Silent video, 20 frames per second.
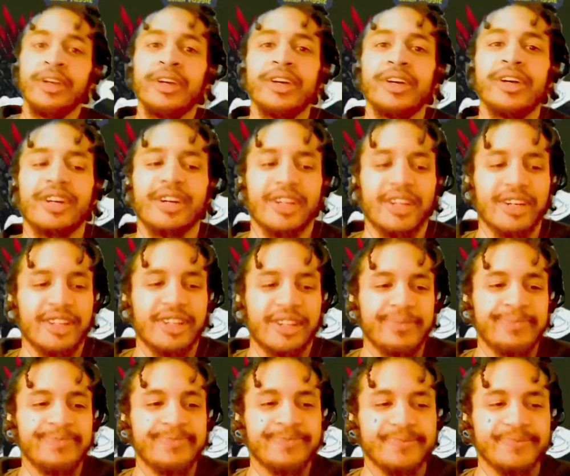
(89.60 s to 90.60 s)

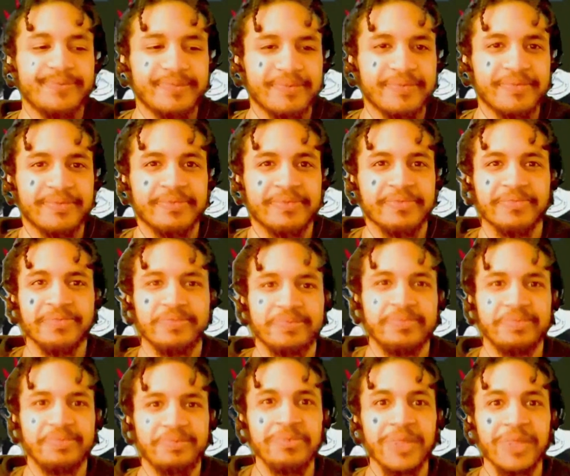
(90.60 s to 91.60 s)

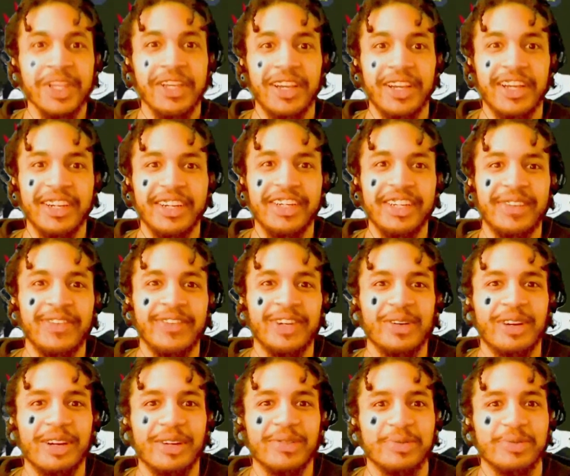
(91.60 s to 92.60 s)
Um. I didn't even know
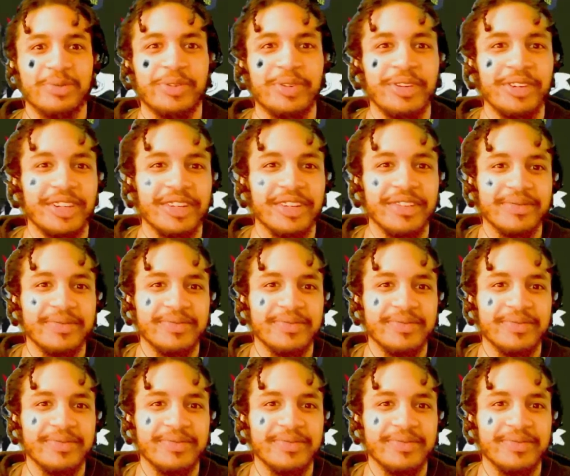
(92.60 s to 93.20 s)
I was recording.